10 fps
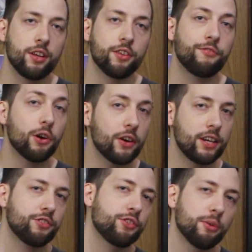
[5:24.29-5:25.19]
The
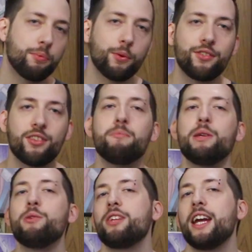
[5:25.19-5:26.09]
furriest group was the
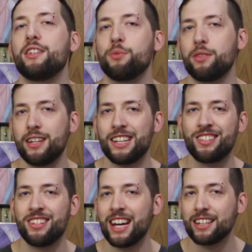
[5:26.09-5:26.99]
Mutates, with a
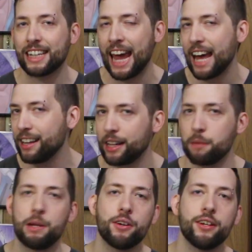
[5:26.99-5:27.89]
distinct cat-like
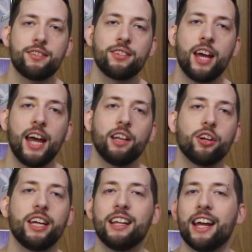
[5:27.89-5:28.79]
appearance and
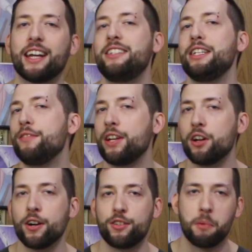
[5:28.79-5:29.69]
looking like a
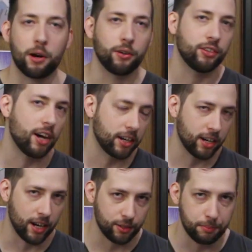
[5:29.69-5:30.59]
DeviantArt Sparkle
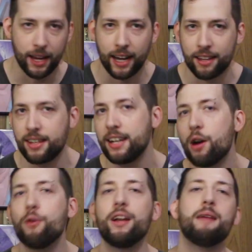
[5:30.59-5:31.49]
Dog cosplaying as a
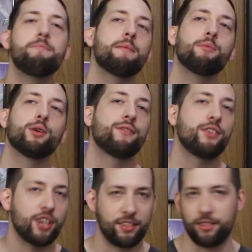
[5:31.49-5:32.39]
no-name member of
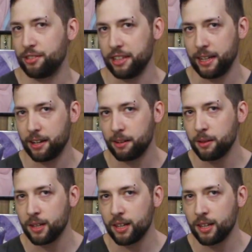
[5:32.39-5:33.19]
the Justice League.